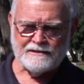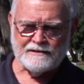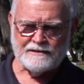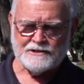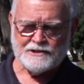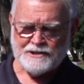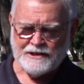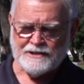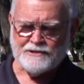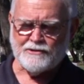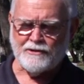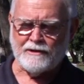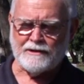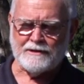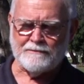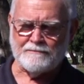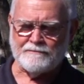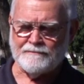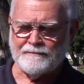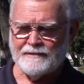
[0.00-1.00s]
she told
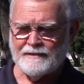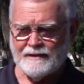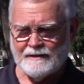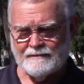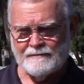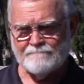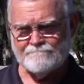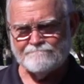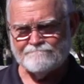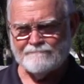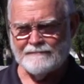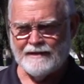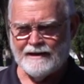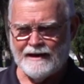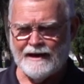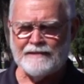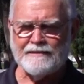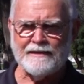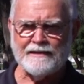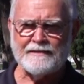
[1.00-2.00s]
him,
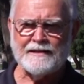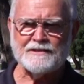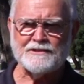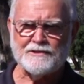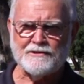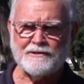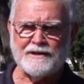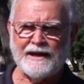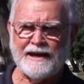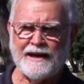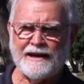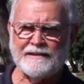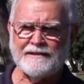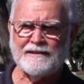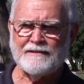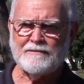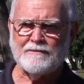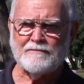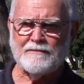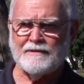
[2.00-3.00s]
I think that's your dad
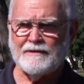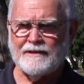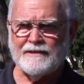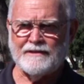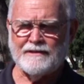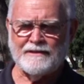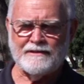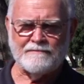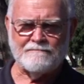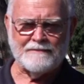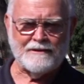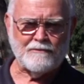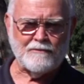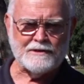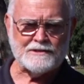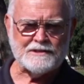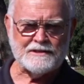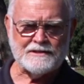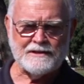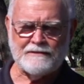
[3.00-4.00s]
it
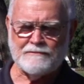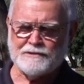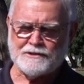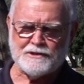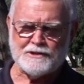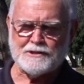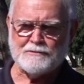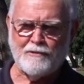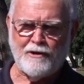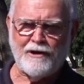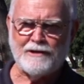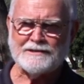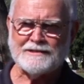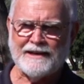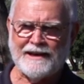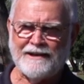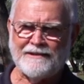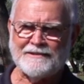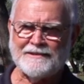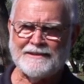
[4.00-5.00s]
was a, it was a small
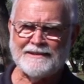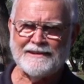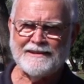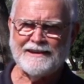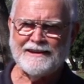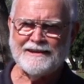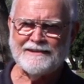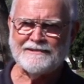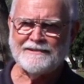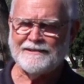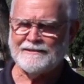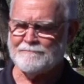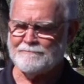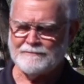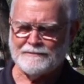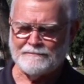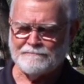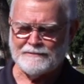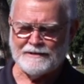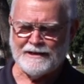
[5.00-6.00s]
town and uh,
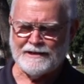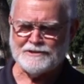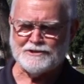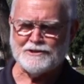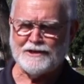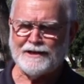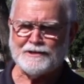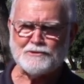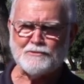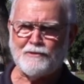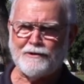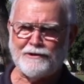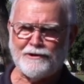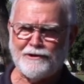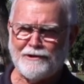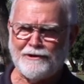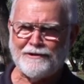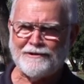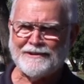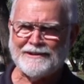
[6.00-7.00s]
gunshots weren't
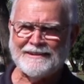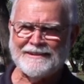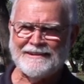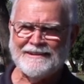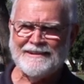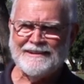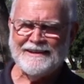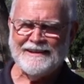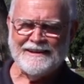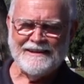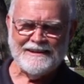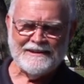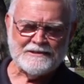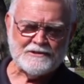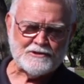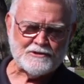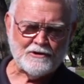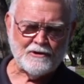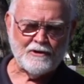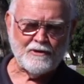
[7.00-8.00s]
heard.
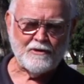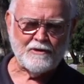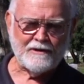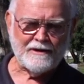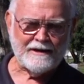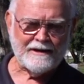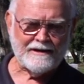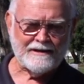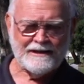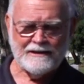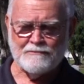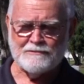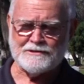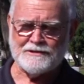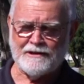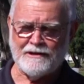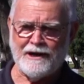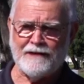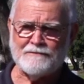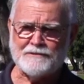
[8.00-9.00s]
So uh, he was
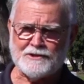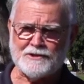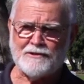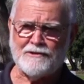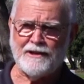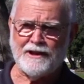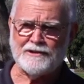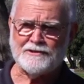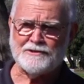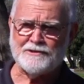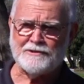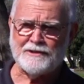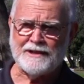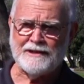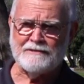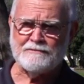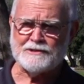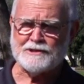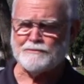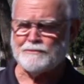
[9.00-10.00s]
the officer on
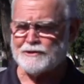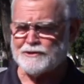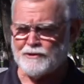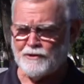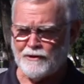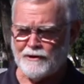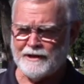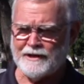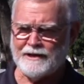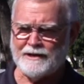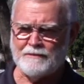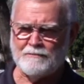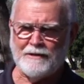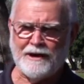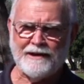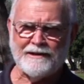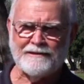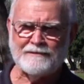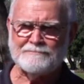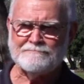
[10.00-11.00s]
duty, was patrolling in a
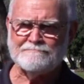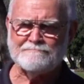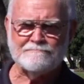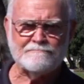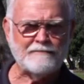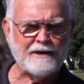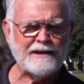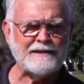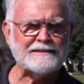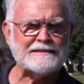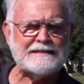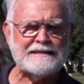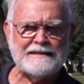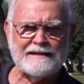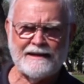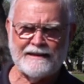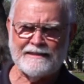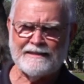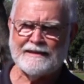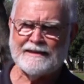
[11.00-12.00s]
Model, Model
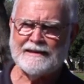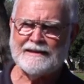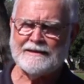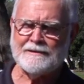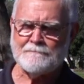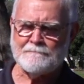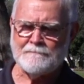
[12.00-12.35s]
T, I think.